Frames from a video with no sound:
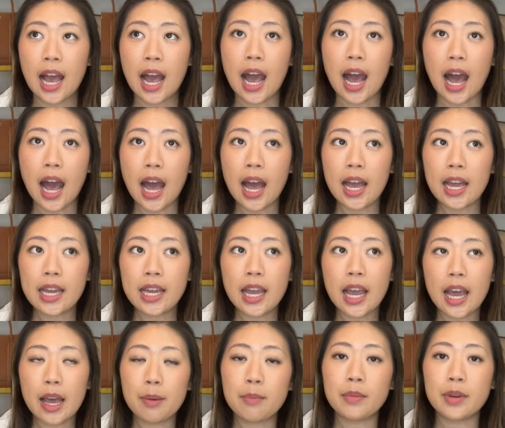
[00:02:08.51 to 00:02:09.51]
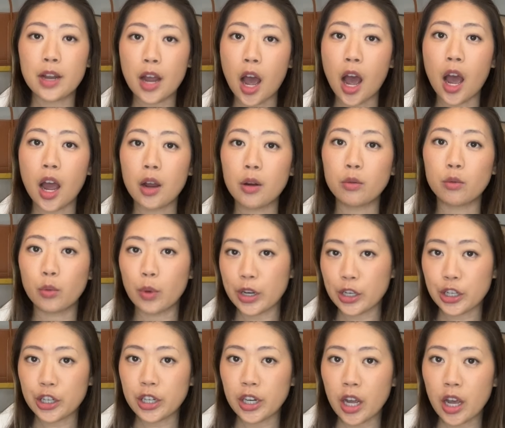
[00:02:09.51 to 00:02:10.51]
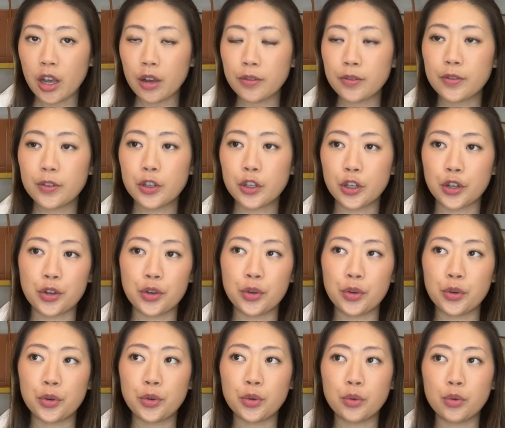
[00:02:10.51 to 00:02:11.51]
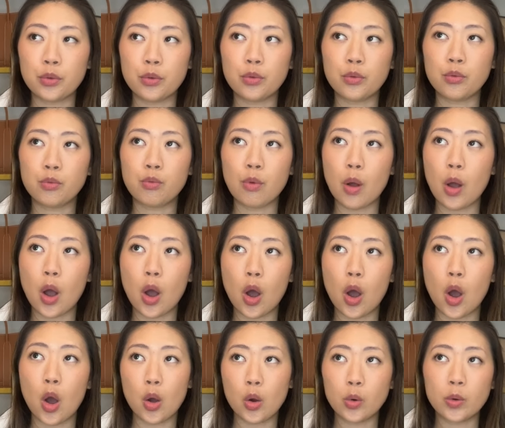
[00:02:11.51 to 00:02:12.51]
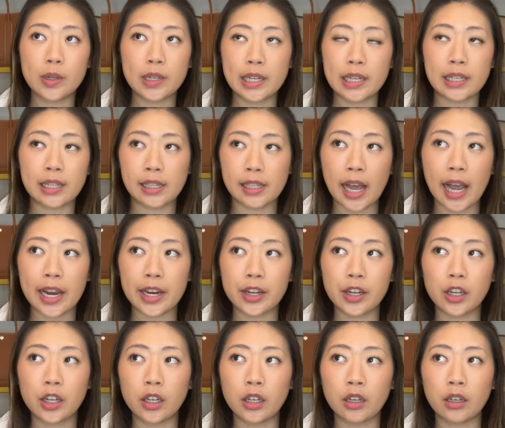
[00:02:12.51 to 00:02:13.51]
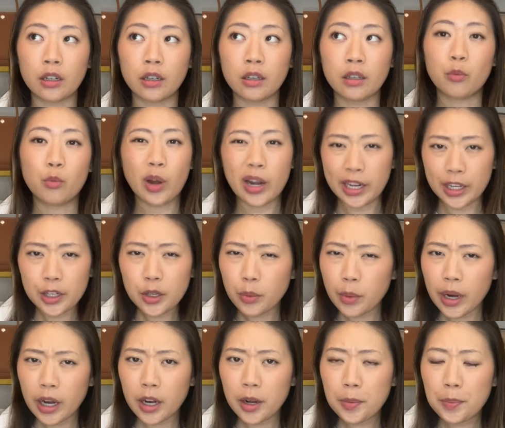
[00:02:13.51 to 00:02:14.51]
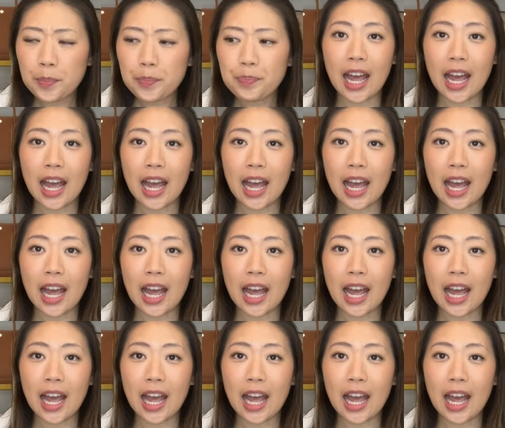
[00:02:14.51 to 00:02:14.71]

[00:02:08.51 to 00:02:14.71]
I am not rich enough to own designer ready to wear.